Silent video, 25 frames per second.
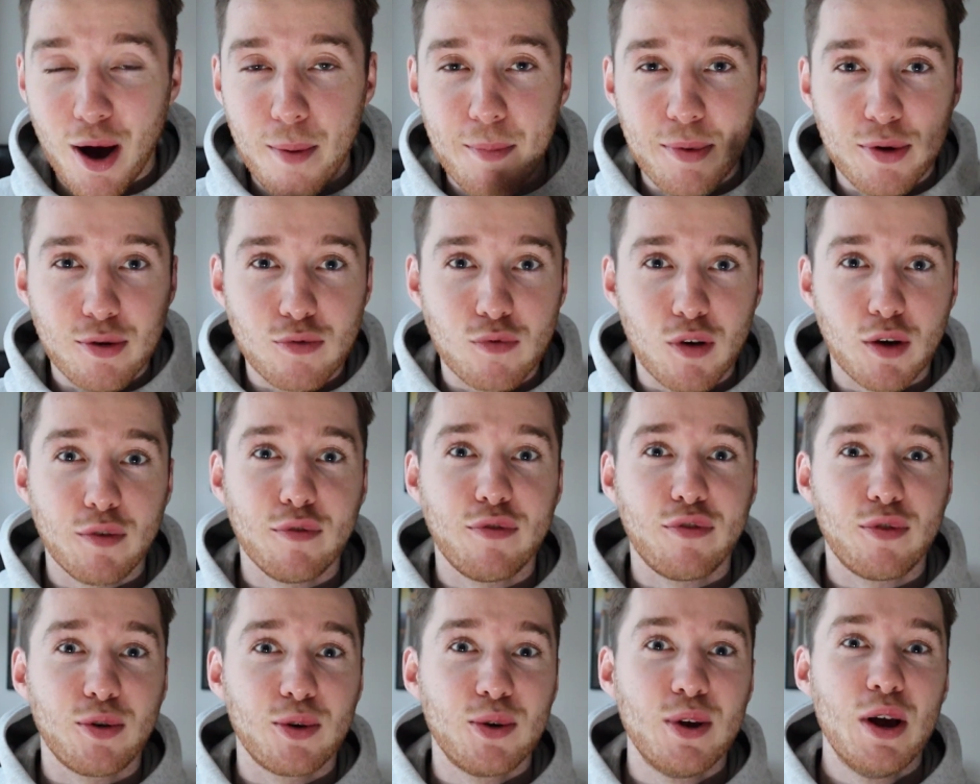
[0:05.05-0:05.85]
I'm going to run
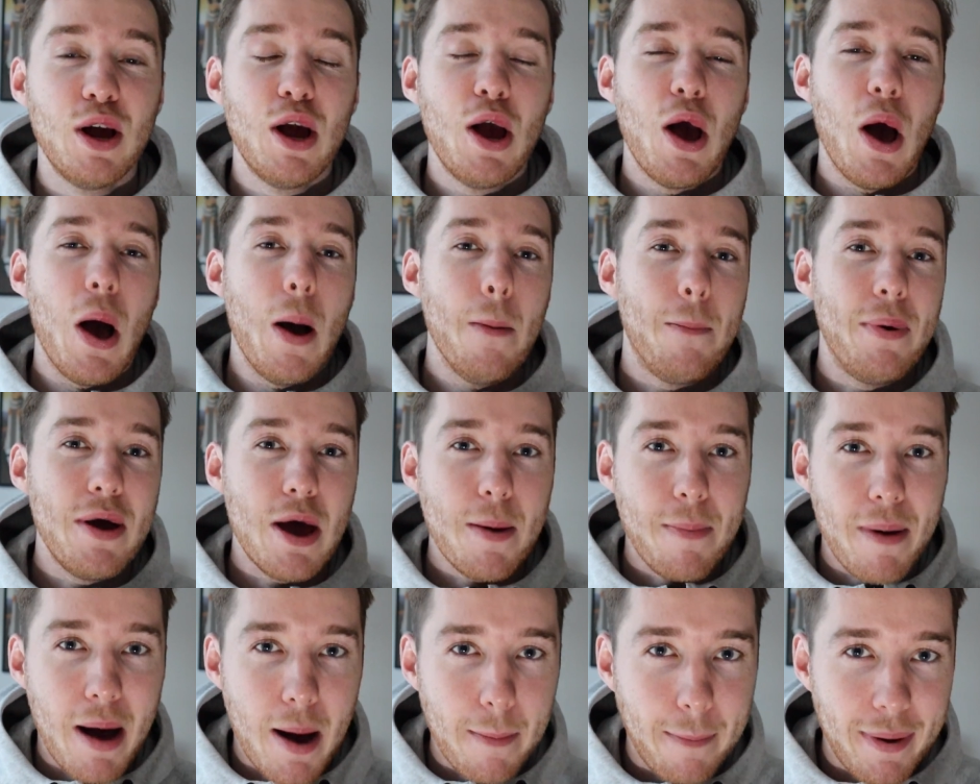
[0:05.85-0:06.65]
through a bit
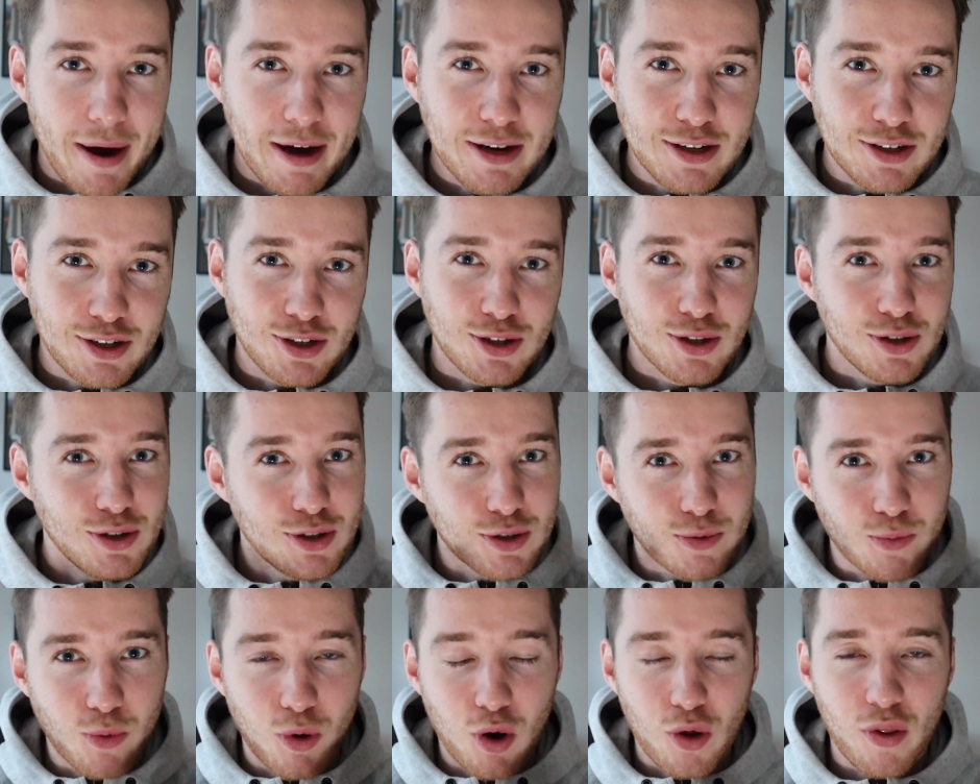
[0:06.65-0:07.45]
about
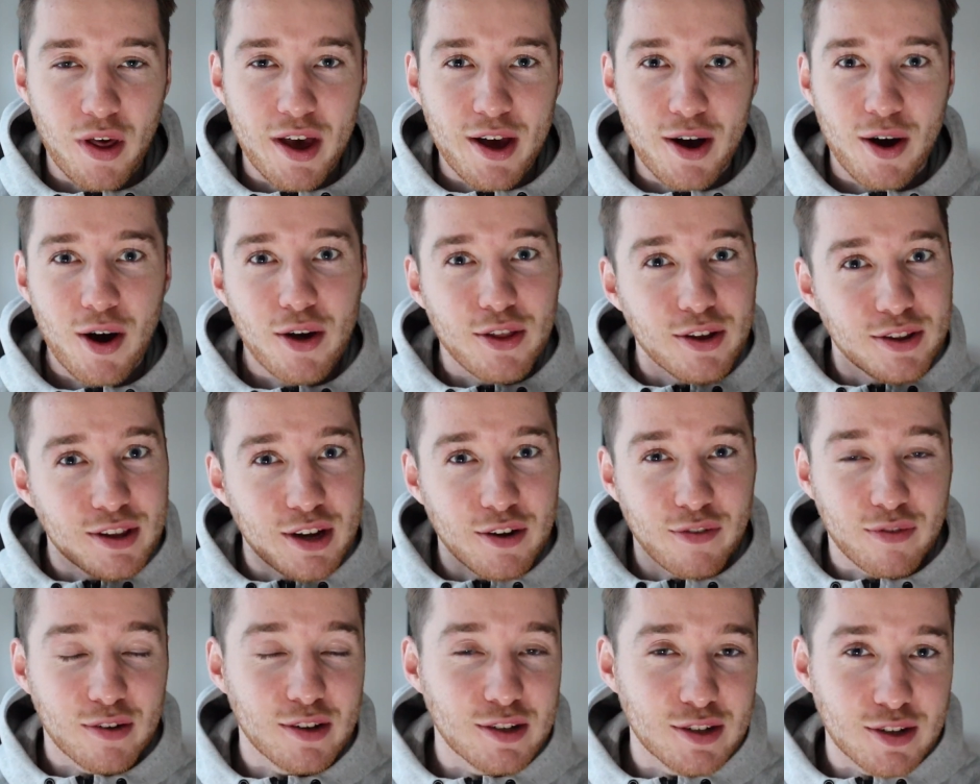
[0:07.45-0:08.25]
pensions, what they are, the
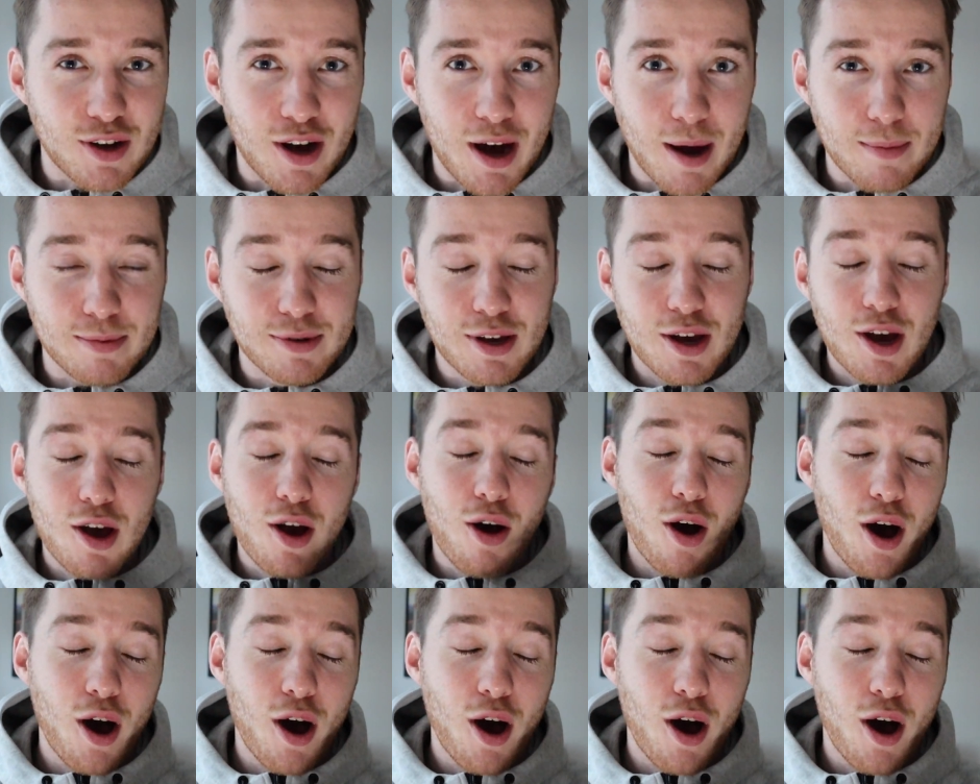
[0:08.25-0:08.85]
different types,